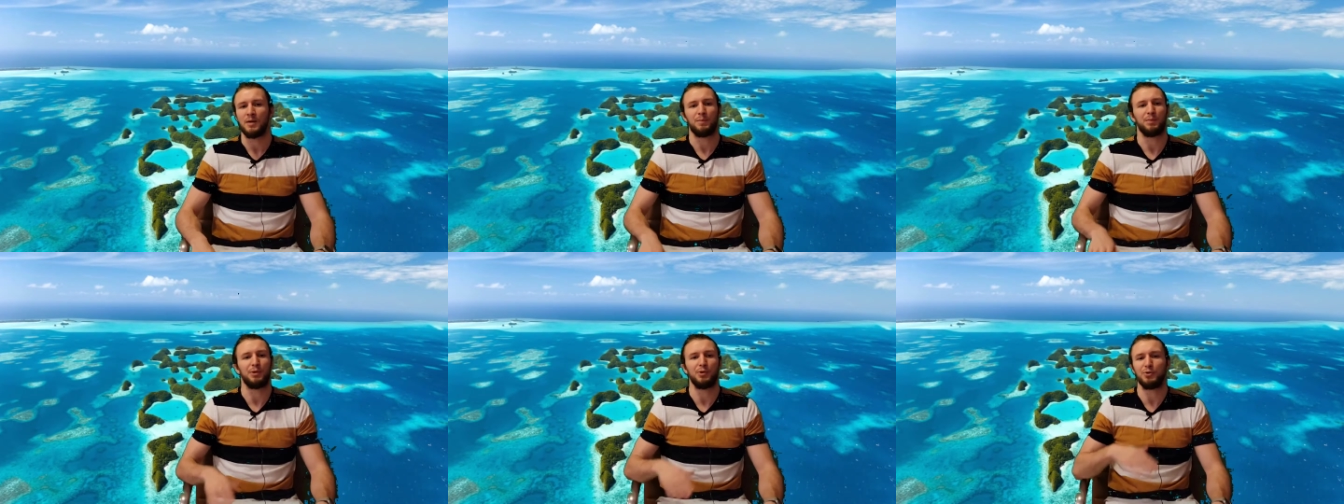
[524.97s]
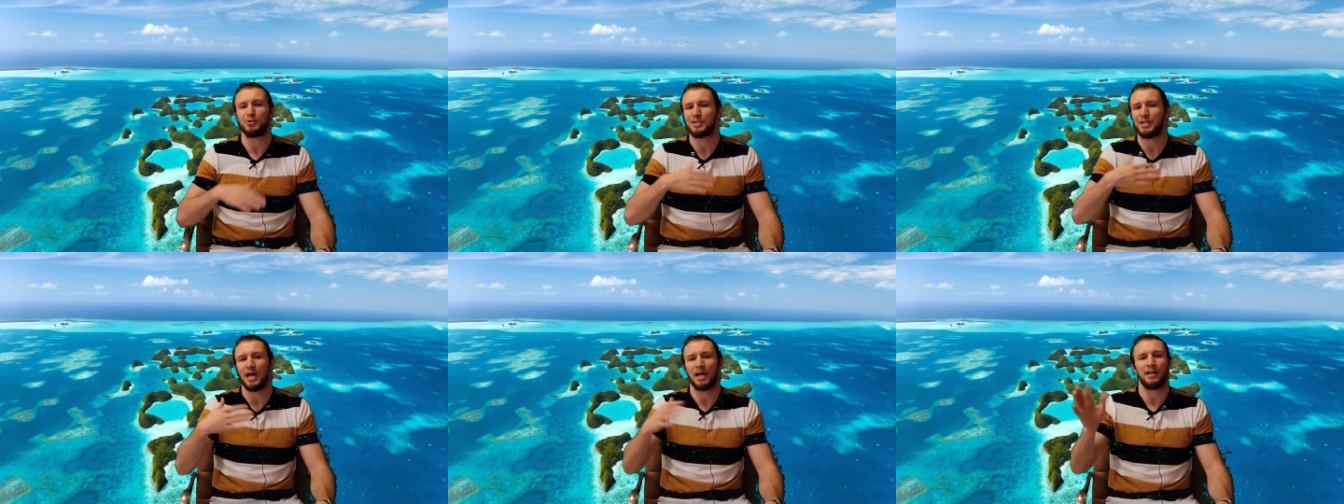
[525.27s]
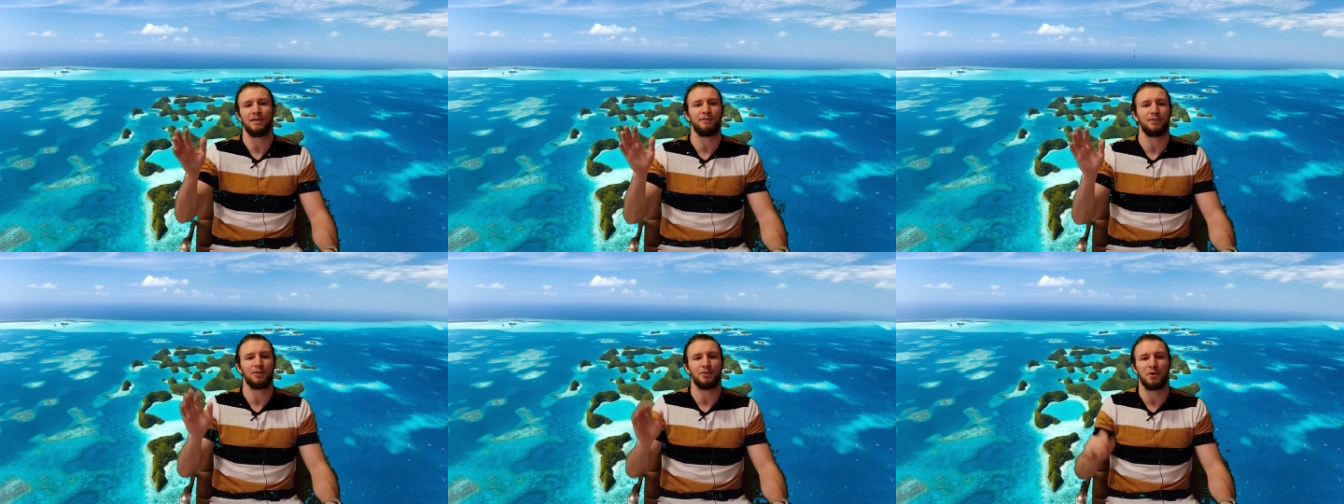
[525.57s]
Blue's not
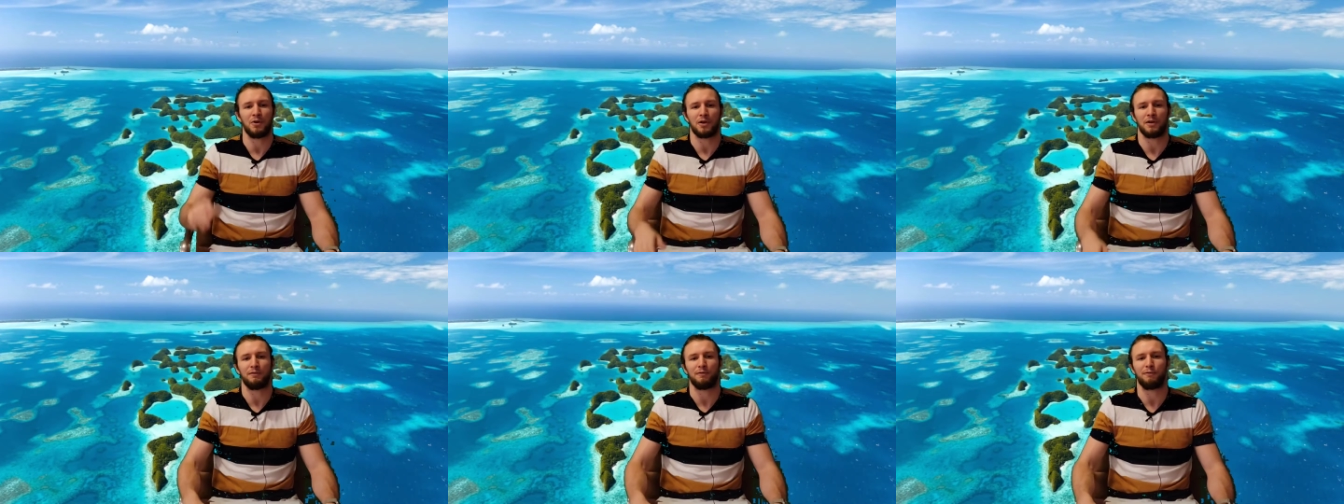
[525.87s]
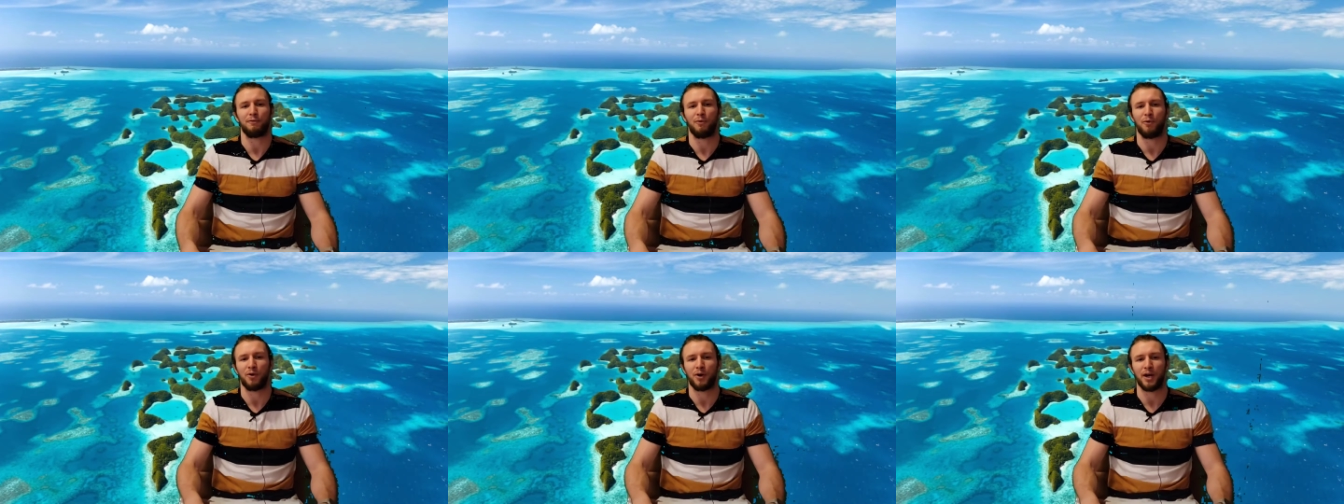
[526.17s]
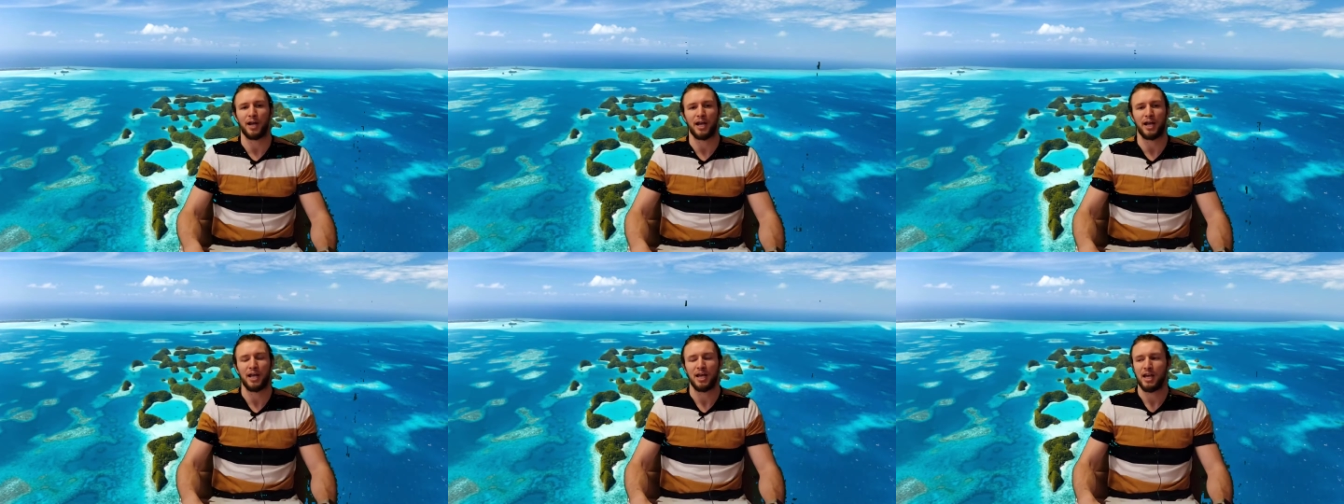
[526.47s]
even looking for
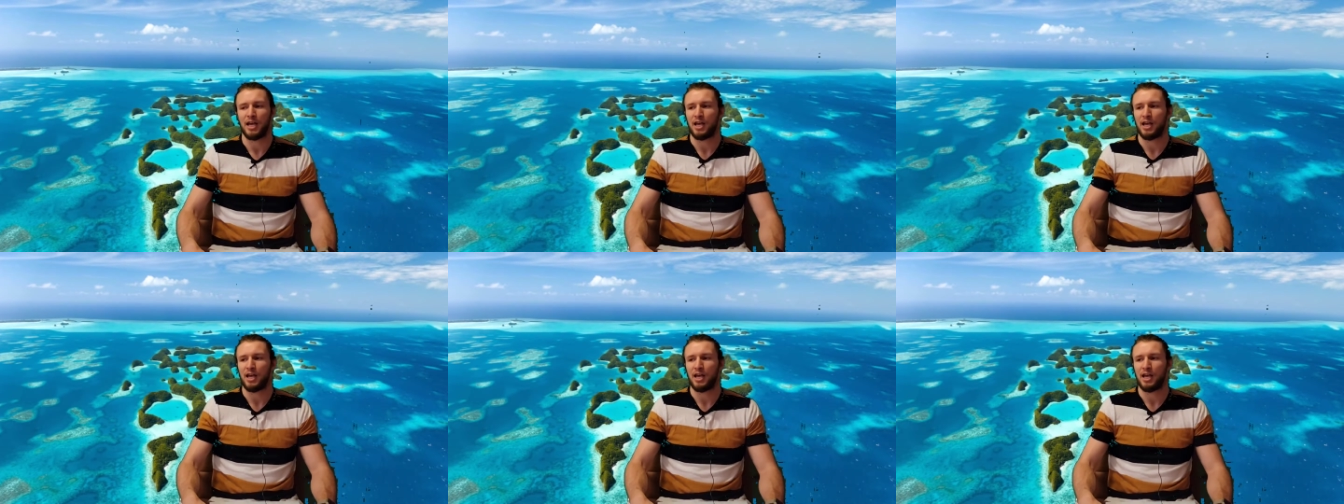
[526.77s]
it.